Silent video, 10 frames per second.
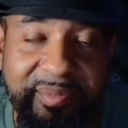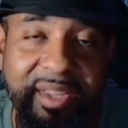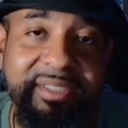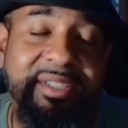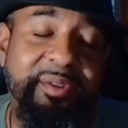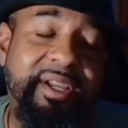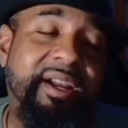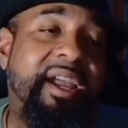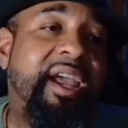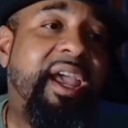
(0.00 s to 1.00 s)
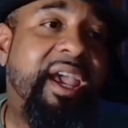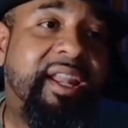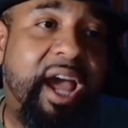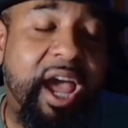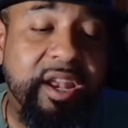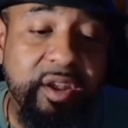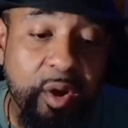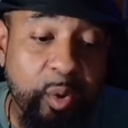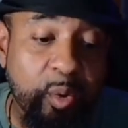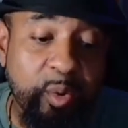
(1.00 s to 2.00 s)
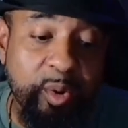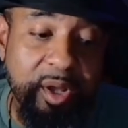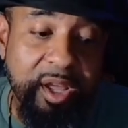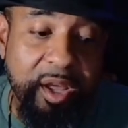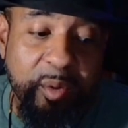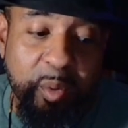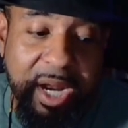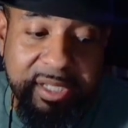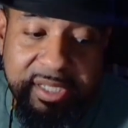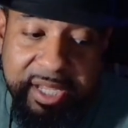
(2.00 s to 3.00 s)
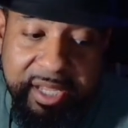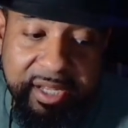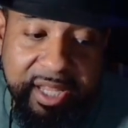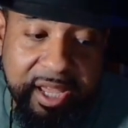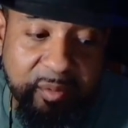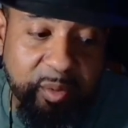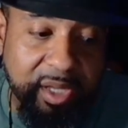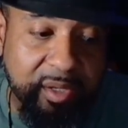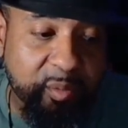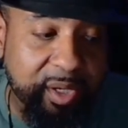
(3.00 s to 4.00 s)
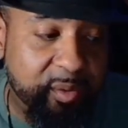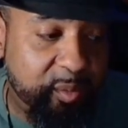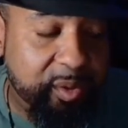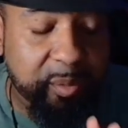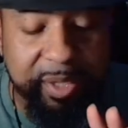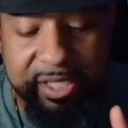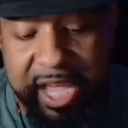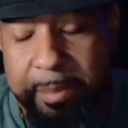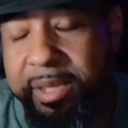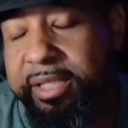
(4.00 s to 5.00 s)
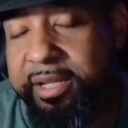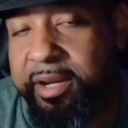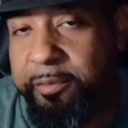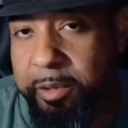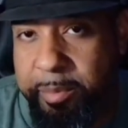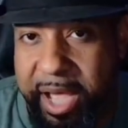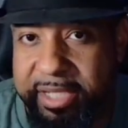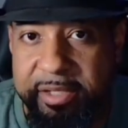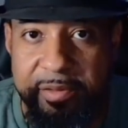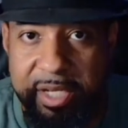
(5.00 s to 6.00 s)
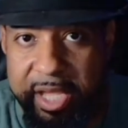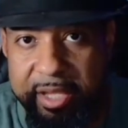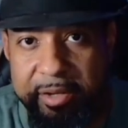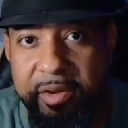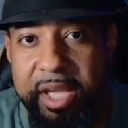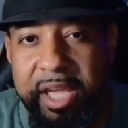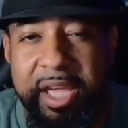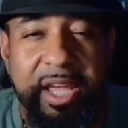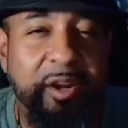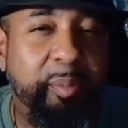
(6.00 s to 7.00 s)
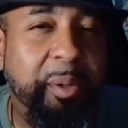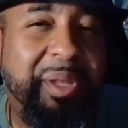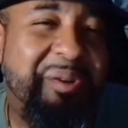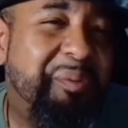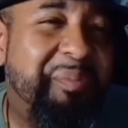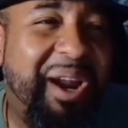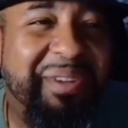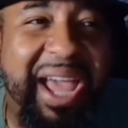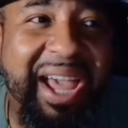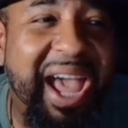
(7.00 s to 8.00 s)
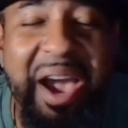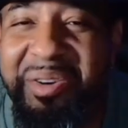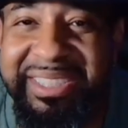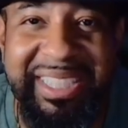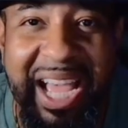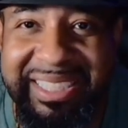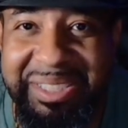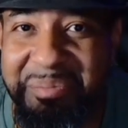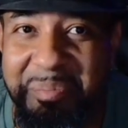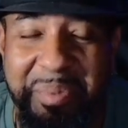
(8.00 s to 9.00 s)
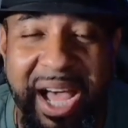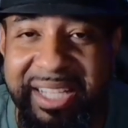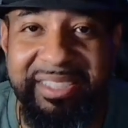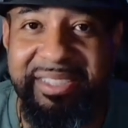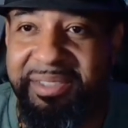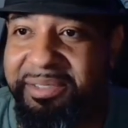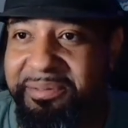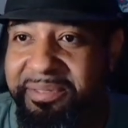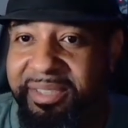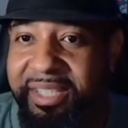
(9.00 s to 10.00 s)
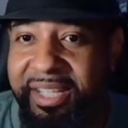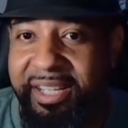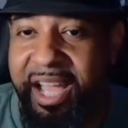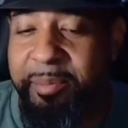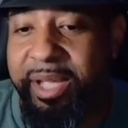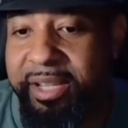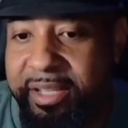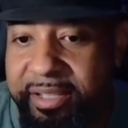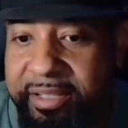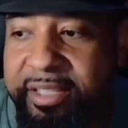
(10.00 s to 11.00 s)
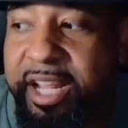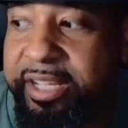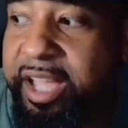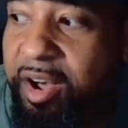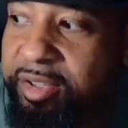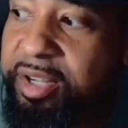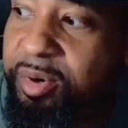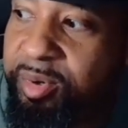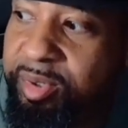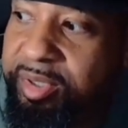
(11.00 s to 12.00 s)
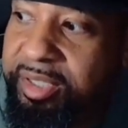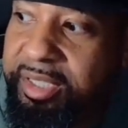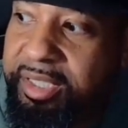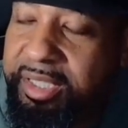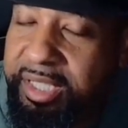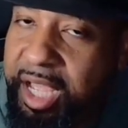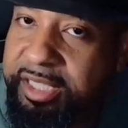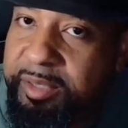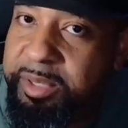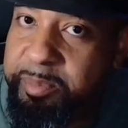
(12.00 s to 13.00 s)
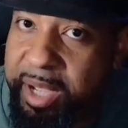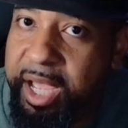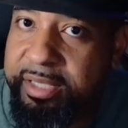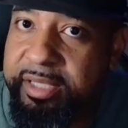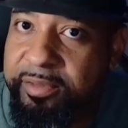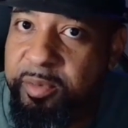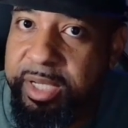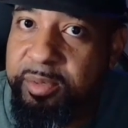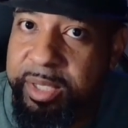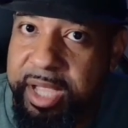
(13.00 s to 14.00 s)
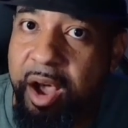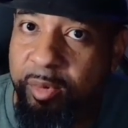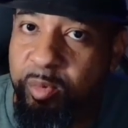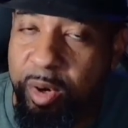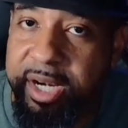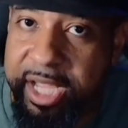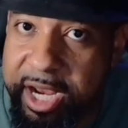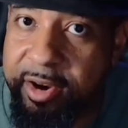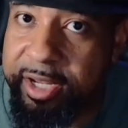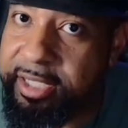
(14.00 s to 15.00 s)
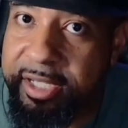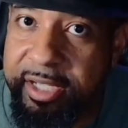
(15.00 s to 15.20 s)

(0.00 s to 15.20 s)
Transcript: So there. And I know when I said that we will be taming the tongue, both positive and negative. And I know people are like, how is gossip positive? I mean, y'all know gossip is positive when y'all want to hear it.